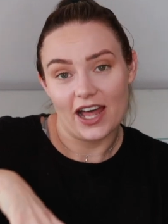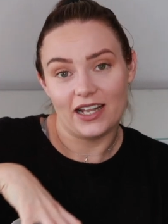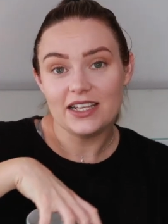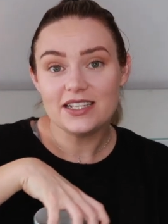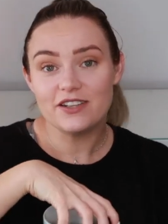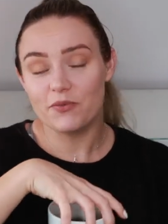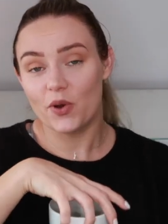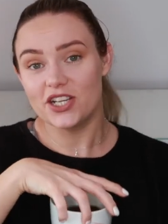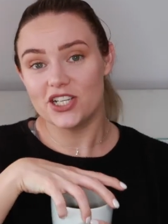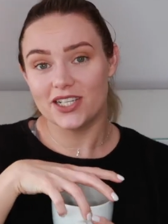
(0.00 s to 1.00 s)
a list of
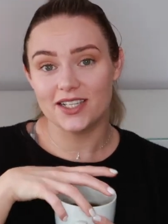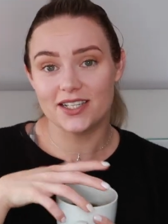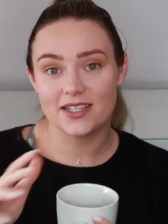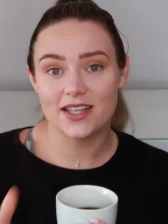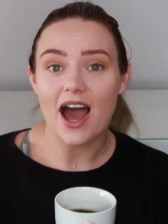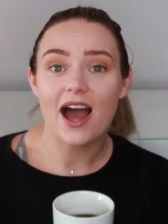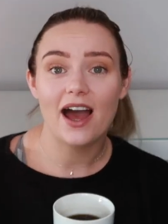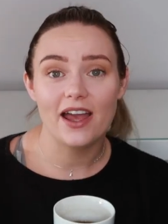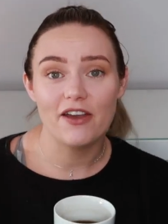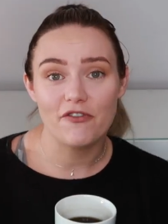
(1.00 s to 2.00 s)
questions that
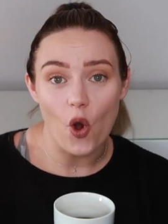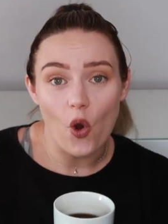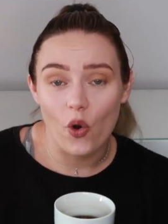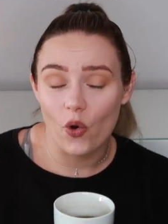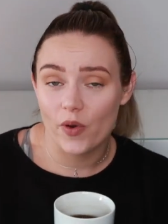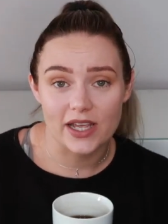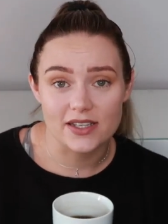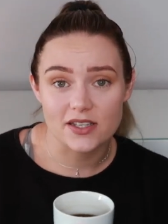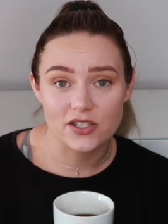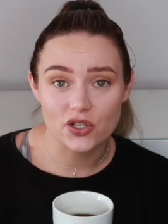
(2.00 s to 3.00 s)
I've
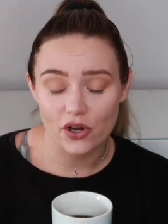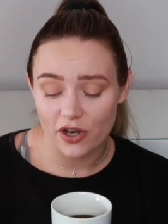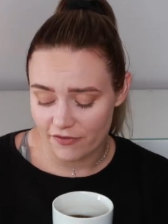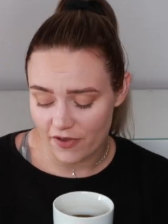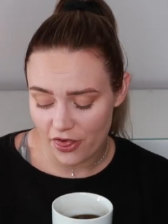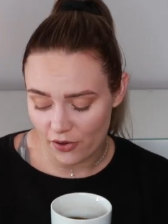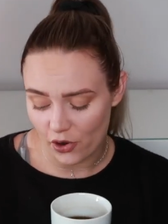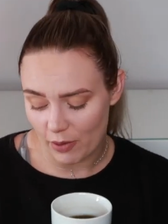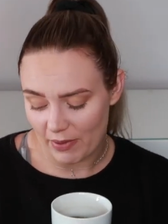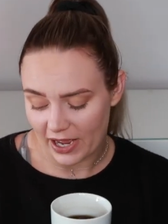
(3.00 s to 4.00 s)
always sort of
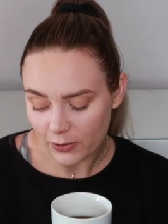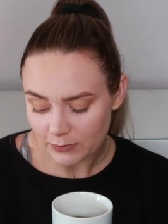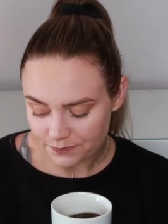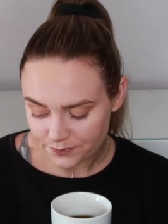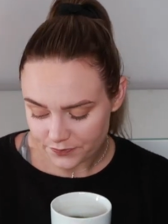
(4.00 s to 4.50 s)
thought about.